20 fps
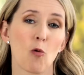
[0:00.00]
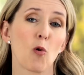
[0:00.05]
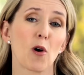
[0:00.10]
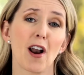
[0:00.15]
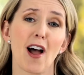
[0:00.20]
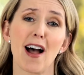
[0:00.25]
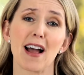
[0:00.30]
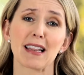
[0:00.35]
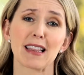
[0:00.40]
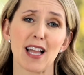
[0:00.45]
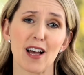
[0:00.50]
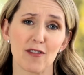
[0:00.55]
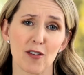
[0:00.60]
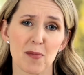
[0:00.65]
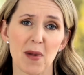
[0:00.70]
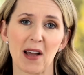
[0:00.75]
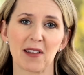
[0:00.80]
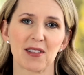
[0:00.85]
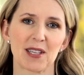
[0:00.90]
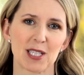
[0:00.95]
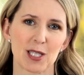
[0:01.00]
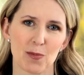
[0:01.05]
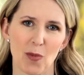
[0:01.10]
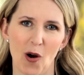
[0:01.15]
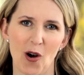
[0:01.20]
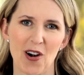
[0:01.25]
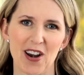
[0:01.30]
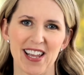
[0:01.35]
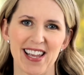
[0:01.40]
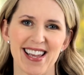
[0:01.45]
What I love about this
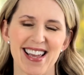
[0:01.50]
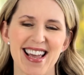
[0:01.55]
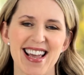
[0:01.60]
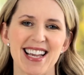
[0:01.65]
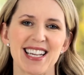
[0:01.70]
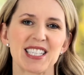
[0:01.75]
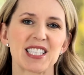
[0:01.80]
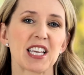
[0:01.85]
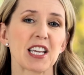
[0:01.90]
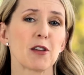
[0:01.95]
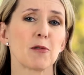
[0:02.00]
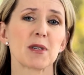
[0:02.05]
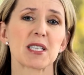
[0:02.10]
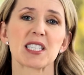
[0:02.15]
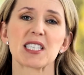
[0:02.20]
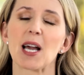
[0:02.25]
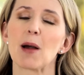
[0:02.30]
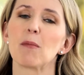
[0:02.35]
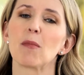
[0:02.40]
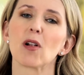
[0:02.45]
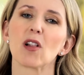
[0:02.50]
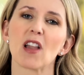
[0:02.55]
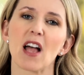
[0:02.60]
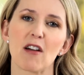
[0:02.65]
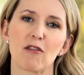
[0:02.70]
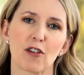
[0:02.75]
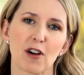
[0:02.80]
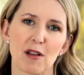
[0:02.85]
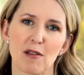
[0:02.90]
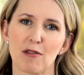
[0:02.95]
party is that you assemble
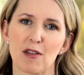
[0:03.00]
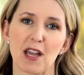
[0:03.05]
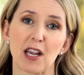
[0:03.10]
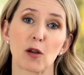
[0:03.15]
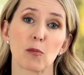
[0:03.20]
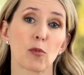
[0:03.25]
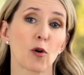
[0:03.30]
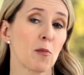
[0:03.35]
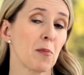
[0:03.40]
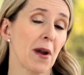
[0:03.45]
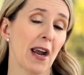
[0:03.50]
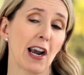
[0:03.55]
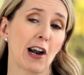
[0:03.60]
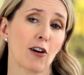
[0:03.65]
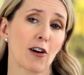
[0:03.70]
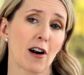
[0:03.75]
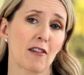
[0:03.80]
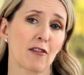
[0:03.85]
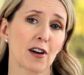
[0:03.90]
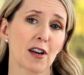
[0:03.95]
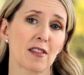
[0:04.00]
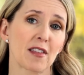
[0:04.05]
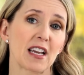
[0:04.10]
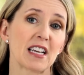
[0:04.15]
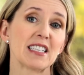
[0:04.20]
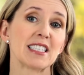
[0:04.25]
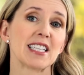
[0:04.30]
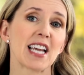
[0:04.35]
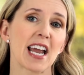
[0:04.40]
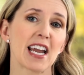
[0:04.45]
everything and prepare
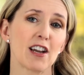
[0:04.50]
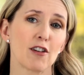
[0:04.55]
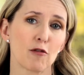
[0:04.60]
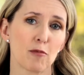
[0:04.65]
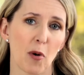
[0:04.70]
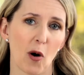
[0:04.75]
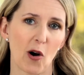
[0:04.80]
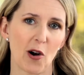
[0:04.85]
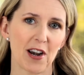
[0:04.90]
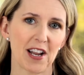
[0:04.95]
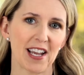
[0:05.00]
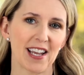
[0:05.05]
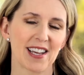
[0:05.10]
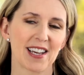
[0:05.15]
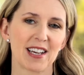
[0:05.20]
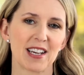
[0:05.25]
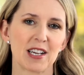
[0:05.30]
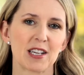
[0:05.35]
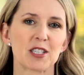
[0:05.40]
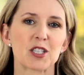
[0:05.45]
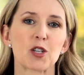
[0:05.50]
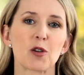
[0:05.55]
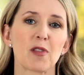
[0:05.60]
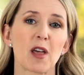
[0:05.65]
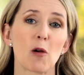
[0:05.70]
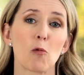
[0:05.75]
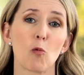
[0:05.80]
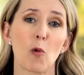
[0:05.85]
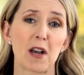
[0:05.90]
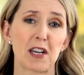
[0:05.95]
everything day of party so
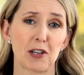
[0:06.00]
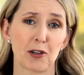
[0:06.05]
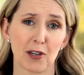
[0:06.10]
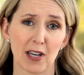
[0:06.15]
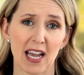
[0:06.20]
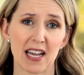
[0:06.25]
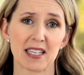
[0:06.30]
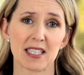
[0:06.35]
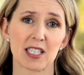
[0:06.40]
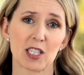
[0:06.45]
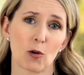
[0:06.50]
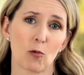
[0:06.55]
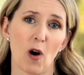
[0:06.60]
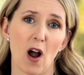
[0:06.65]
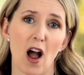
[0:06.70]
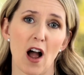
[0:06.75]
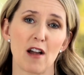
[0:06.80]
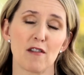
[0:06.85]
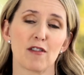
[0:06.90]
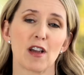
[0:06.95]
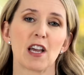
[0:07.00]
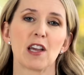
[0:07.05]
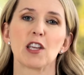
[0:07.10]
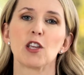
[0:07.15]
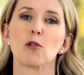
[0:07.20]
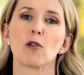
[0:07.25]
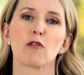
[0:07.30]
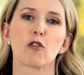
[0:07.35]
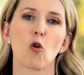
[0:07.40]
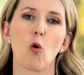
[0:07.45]
that when your guests arrive,
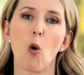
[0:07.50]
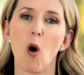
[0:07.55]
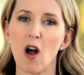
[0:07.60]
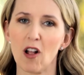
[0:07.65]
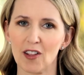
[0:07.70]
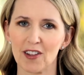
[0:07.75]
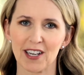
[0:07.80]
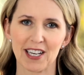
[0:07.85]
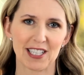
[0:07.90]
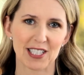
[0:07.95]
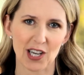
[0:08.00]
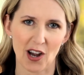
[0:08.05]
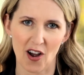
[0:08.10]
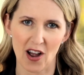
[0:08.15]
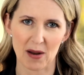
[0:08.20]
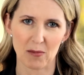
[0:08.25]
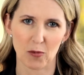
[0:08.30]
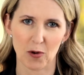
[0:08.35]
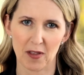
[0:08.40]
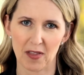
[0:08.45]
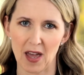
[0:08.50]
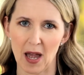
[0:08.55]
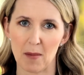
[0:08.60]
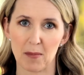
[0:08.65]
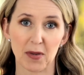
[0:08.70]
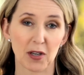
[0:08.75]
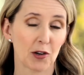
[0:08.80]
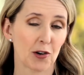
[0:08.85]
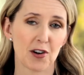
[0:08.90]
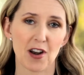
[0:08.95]
you have quality time with
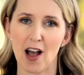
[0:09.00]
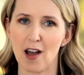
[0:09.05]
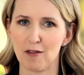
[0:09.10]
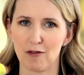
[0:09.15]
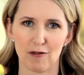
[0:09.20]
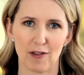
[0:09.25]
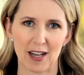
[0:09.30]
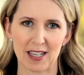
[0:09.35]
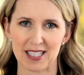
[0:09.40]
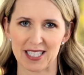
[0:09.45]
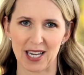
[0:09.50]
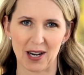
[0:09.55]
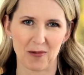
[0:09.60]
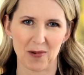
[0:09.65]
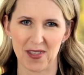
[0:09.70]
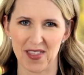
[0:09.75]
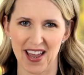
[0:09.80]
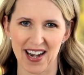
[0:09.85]
them. You're not fussing with